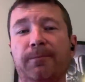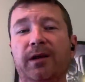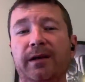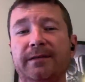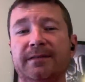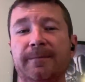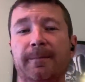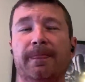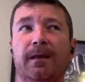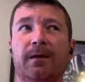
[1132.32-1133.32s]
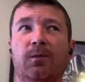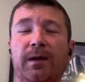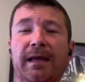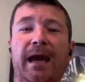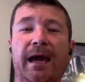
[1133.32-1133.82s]
airplanes,
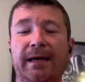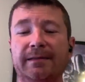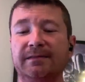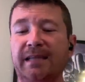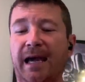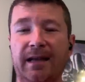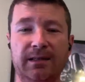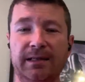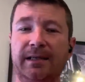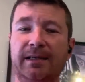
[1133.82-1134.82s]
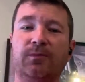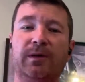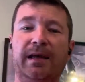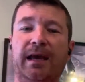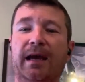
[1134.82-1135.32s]
we had data link.
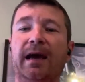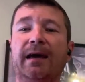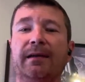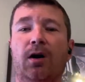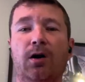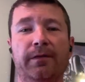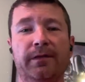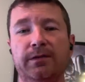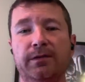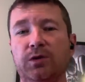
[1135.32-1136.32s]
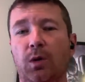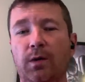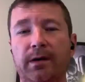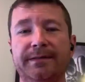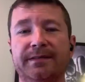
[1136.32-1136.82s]
We had all the new
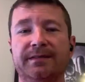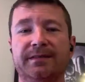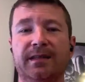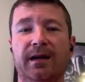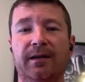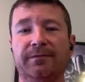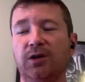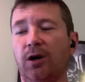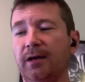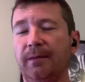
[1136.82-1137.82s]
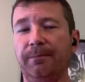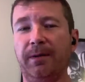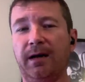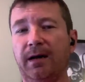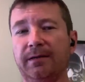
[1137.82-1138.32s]
toys and stuff, targeting
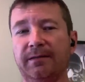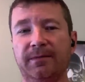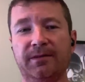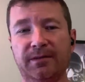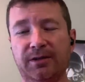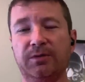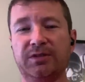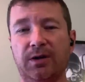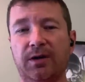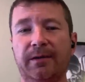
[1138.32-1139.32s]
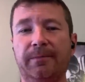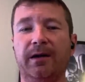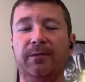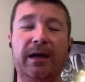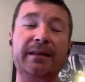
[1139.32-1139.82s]
pod, the newest targeting
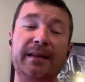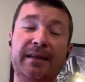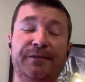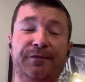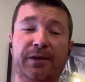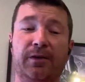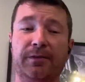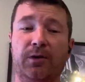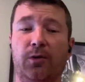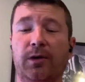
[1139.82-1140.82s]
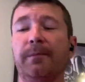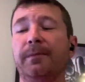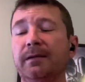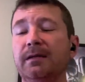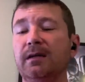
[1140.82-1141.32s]
pod. We had the AT FLIR on the Hornet,
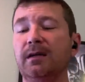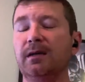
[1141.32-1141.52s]
but,